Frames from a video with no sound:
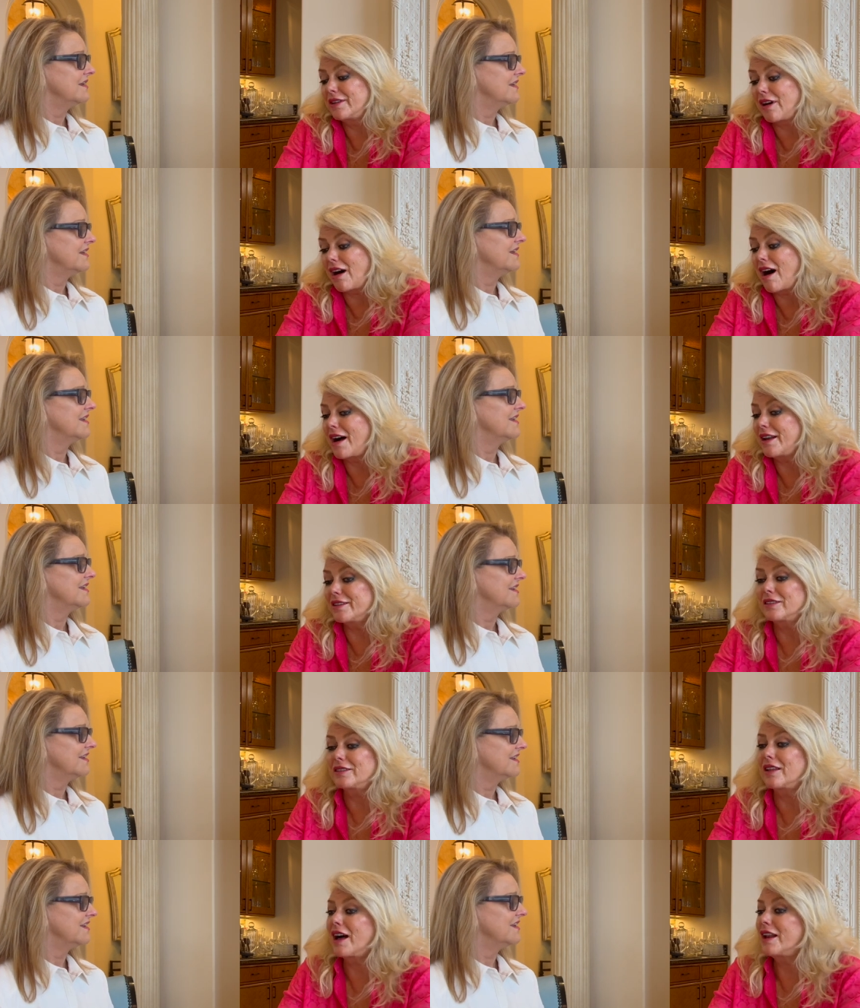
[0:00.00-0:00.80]
Speaker 1: God and
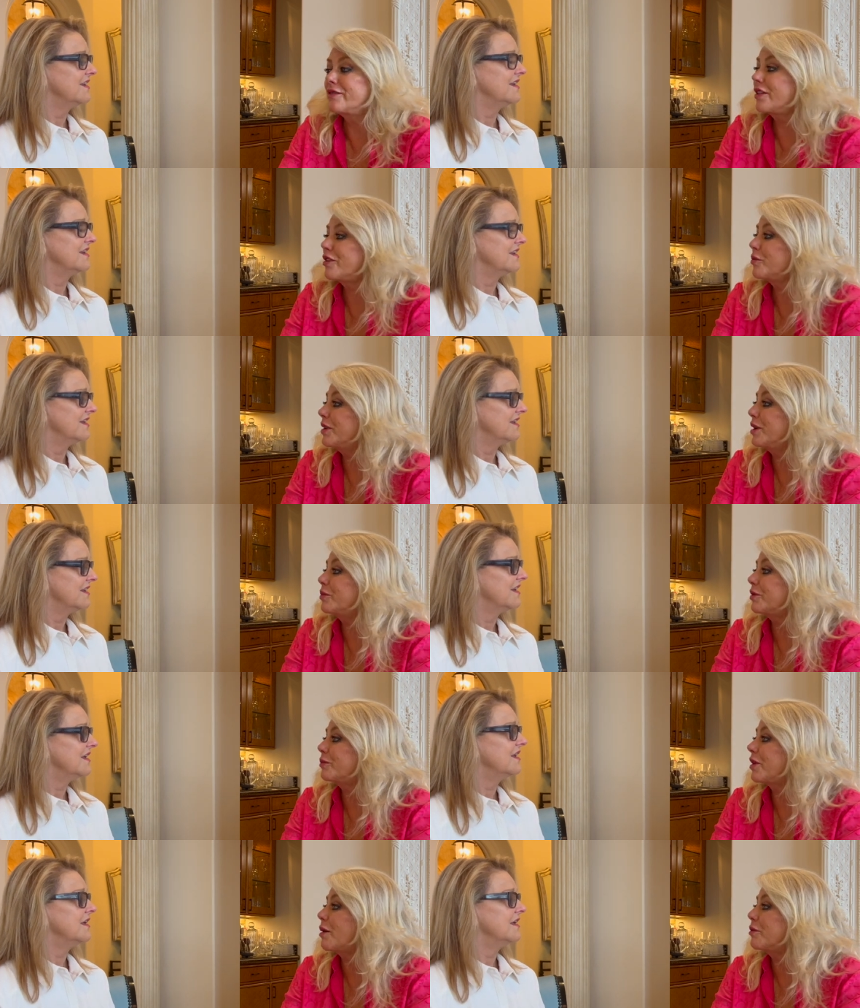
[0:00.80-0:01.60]
a lot of other people
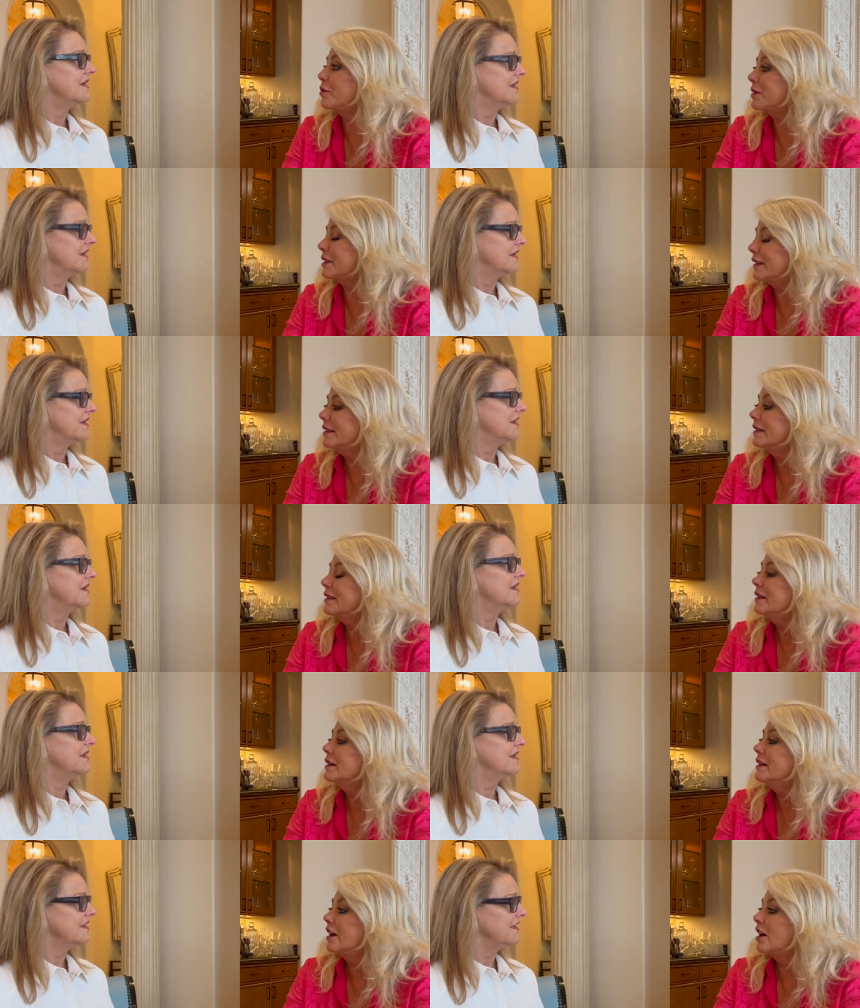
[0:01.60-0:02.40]
probably
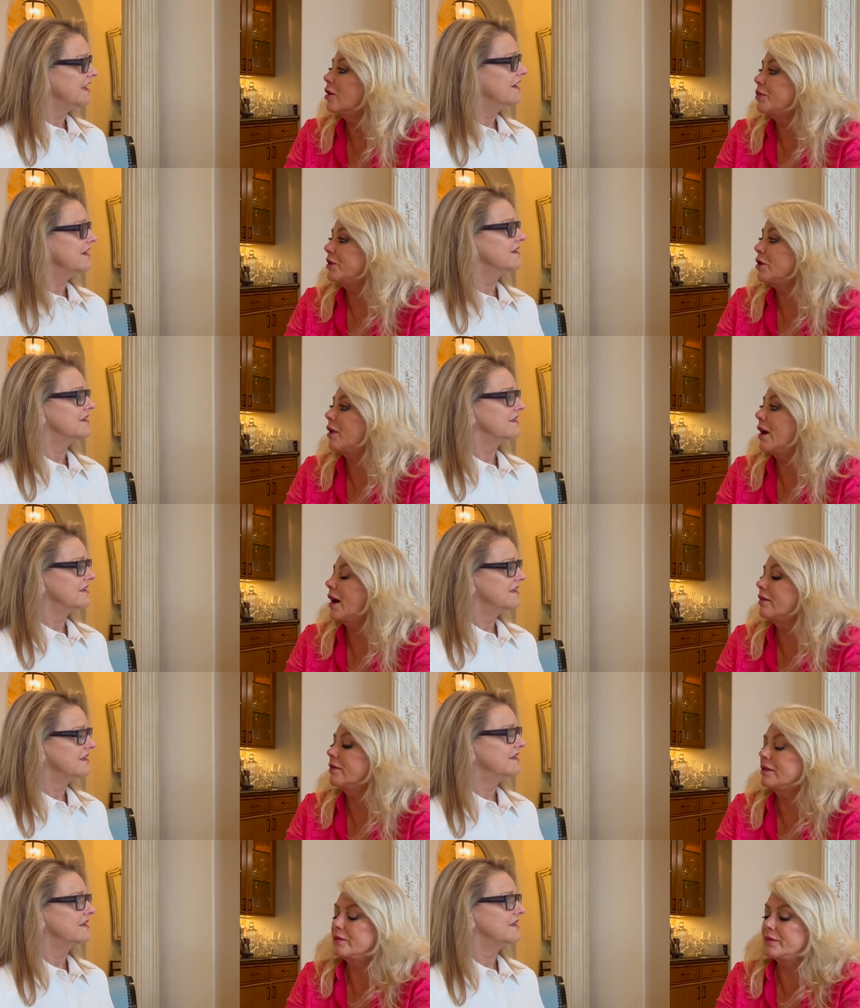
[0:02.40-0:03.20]
helped yeah. you
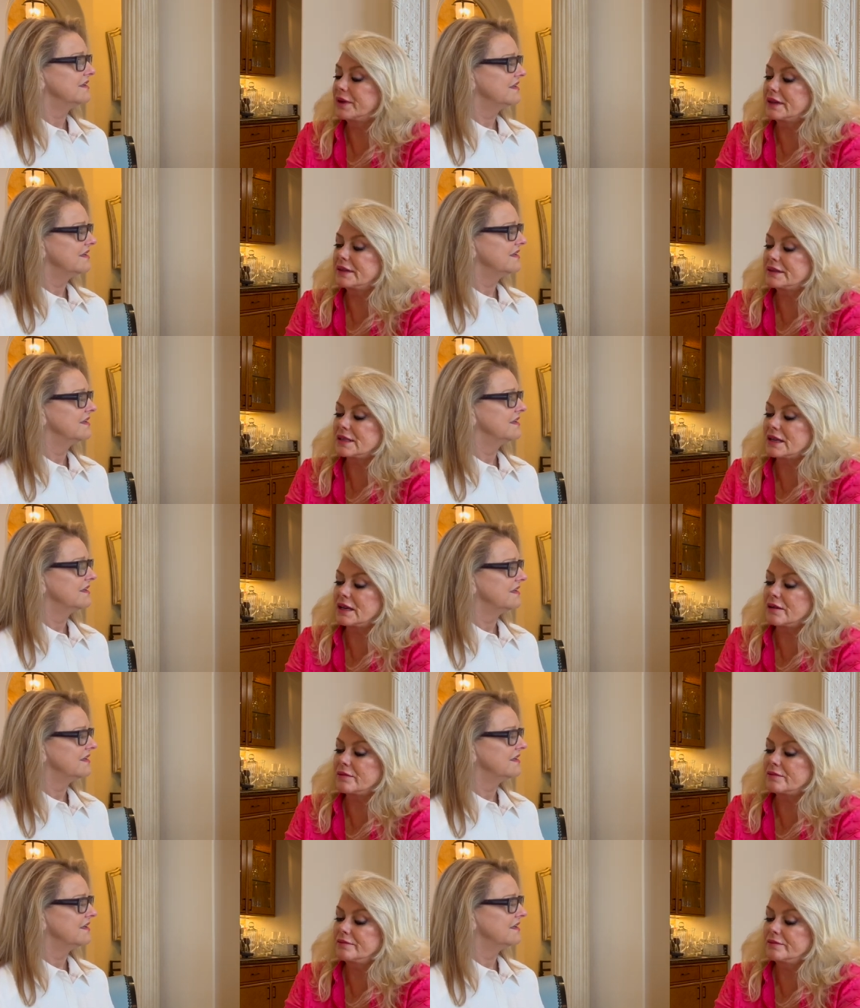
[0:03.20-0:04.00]
out, but
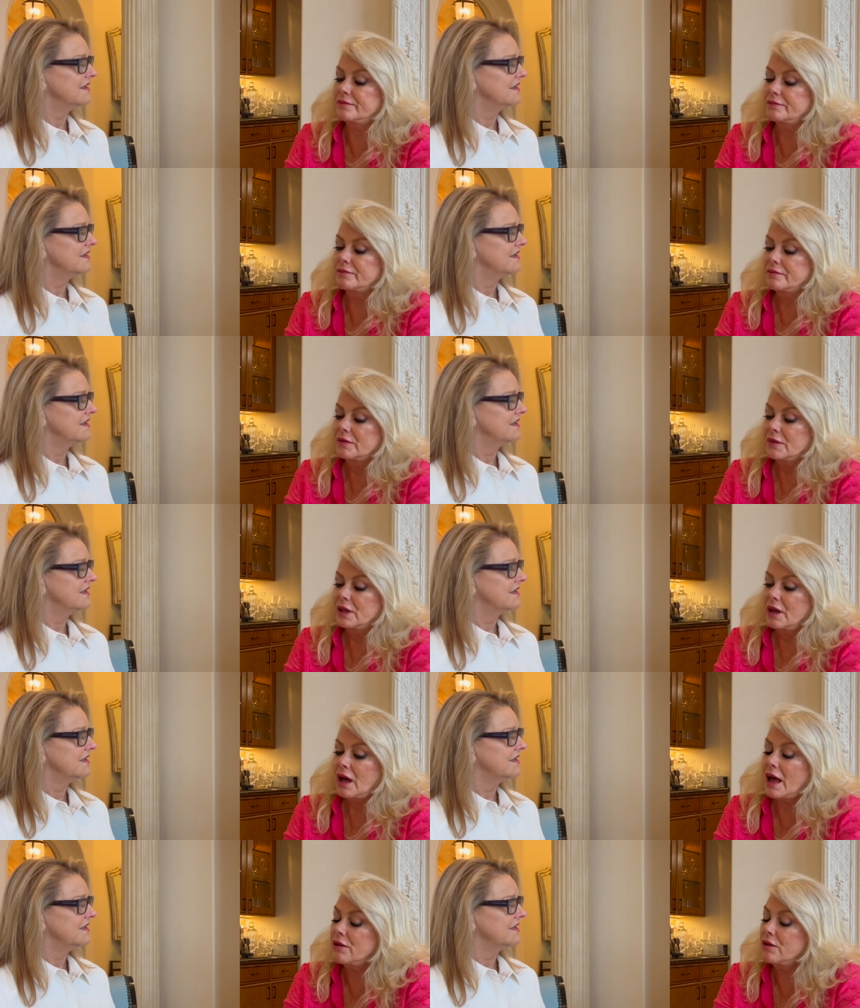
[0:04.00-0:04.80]
um,
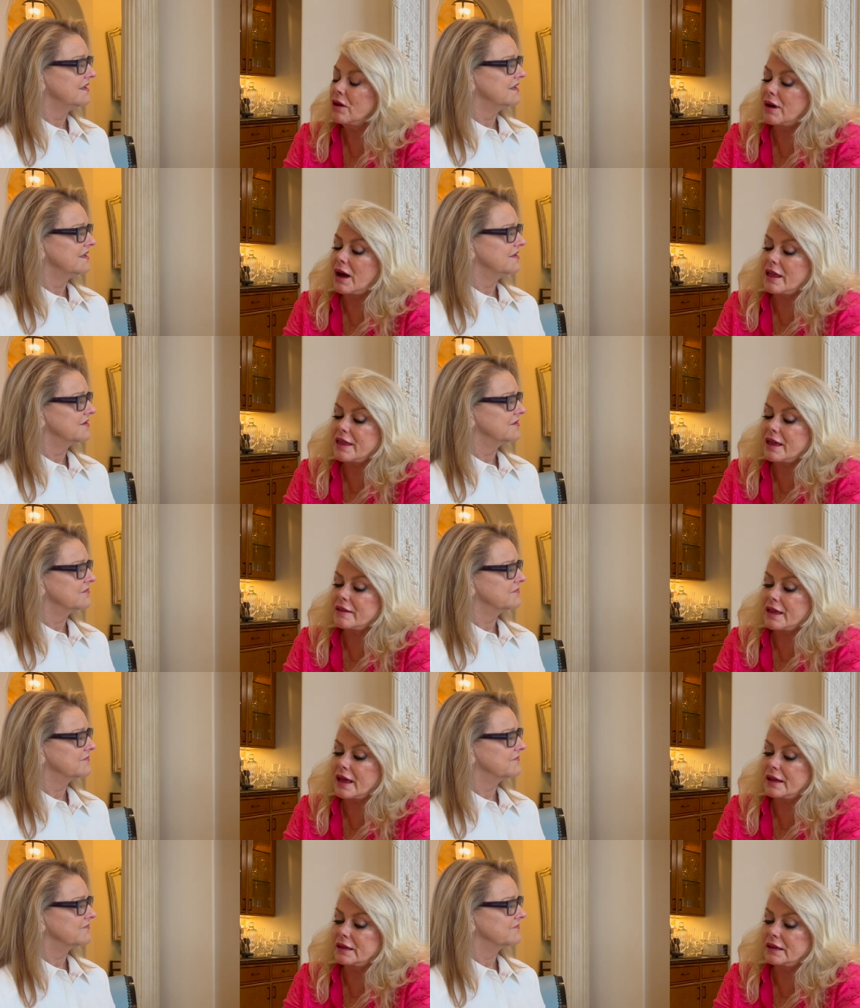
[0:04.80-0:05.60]
I don't know. I think
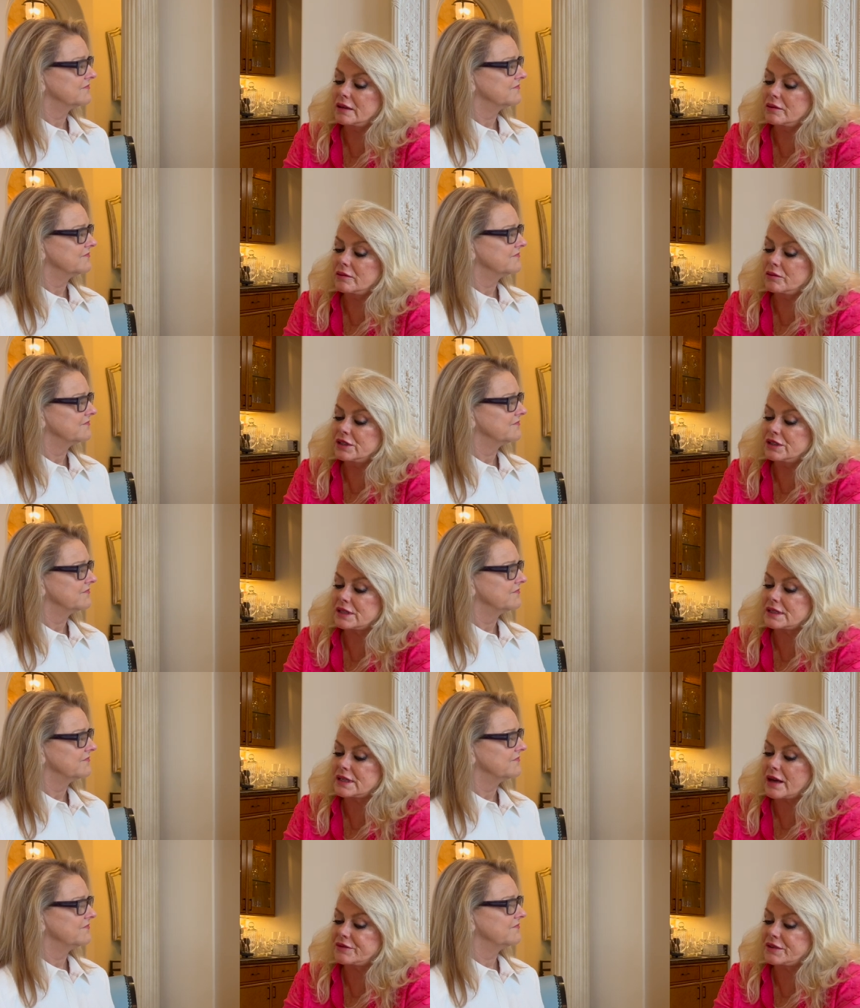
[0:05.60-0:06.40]
that we
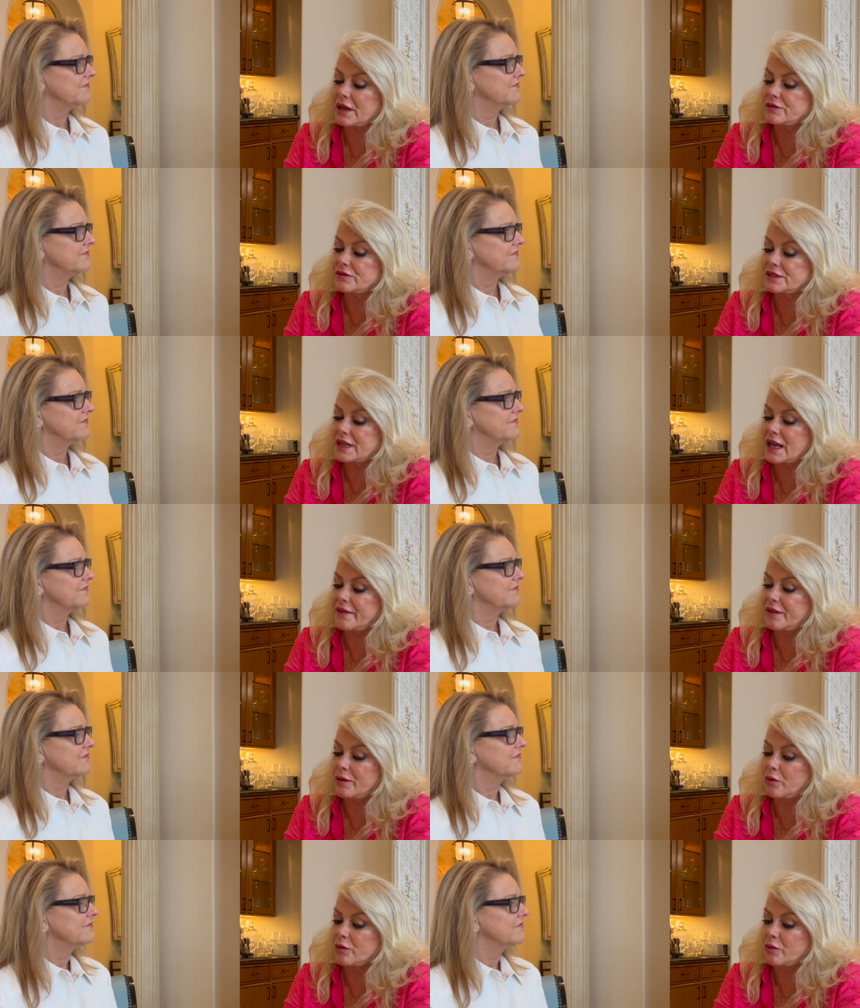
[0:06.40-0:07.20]
just have to understand
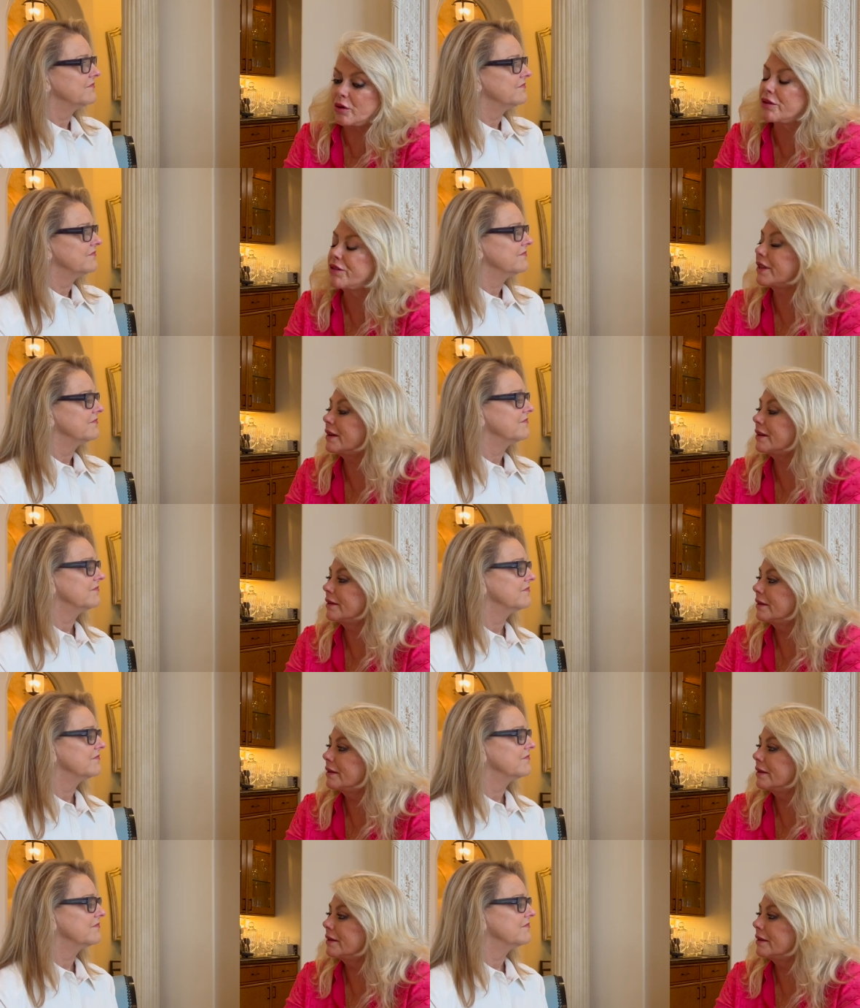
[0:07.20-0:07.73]
that we're worth it.